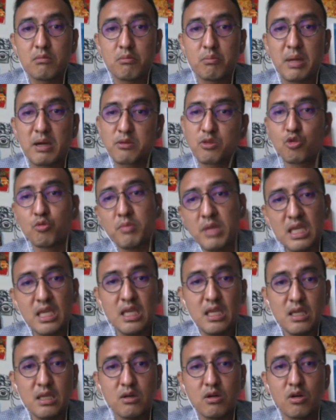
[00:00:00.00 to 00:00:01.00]
but to
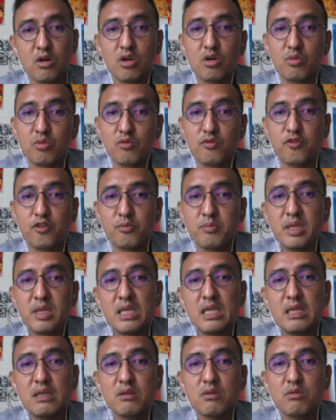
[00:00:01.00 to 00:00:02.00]
me, or for
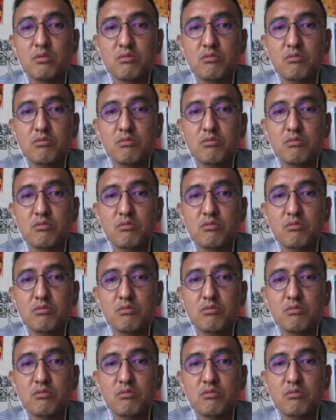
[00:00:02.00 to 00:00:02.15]
me,